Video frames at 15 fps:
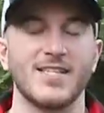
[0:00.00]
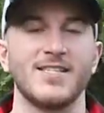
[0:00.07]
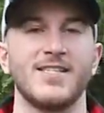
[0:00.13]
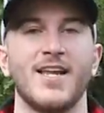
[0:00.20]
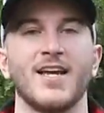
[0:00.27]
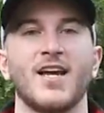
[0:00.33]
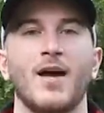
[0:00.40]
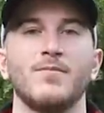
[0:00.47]
is
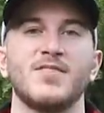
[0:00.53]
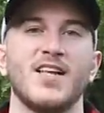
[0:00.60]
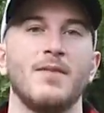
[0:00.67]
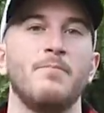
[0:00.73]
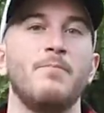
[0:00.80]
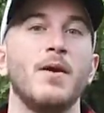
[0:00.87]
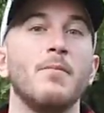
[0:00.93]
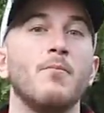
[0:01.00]
that it comes at a
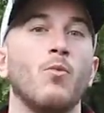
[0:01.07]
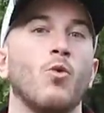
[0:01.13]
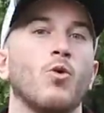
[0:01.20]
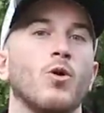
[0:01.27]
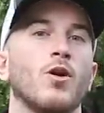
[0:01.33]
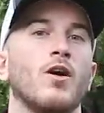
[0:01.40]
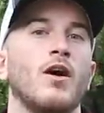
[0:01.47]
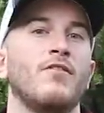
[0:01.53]
bit
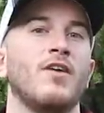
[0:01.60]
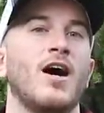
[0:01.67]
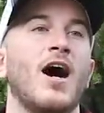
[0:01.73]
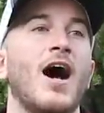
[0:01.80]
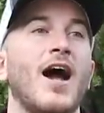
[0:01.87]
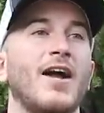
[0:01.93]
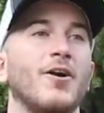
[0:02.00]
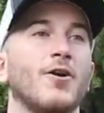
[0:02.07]
more of a
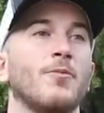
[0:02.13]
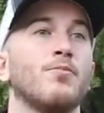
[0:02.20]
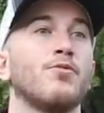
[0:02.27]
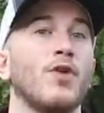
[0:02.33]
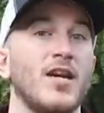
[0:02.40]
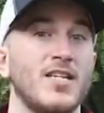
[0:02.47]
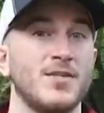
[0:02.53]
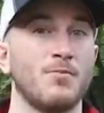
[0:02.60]
higher
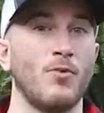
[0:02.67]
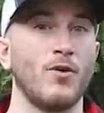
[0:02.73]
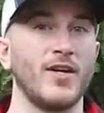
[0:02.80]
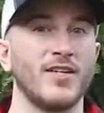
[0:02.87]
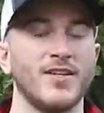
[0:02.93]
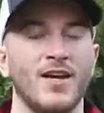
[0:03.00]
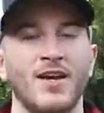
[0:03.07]
price point.